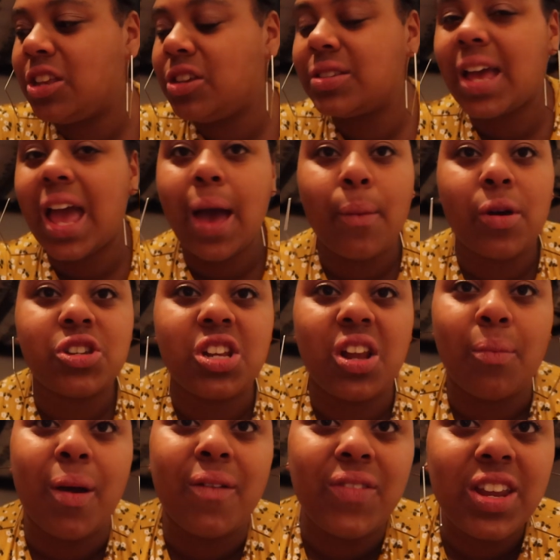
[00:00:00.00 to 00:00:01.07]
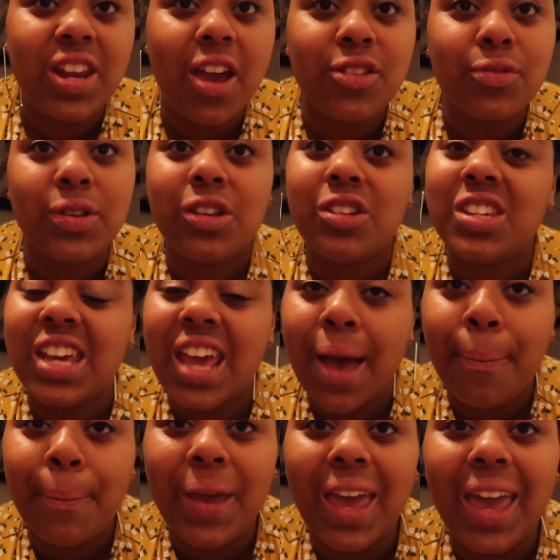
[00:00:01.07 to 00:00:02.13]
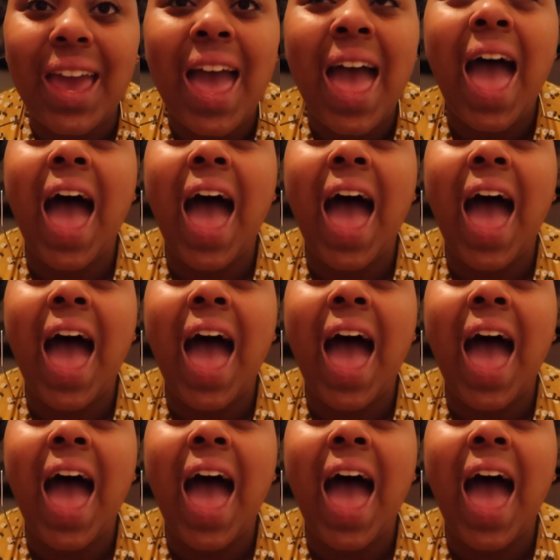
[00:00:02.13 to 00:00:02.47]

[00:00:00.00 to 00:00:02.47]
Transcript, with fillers: and you say how much you love my videos, when you DM me,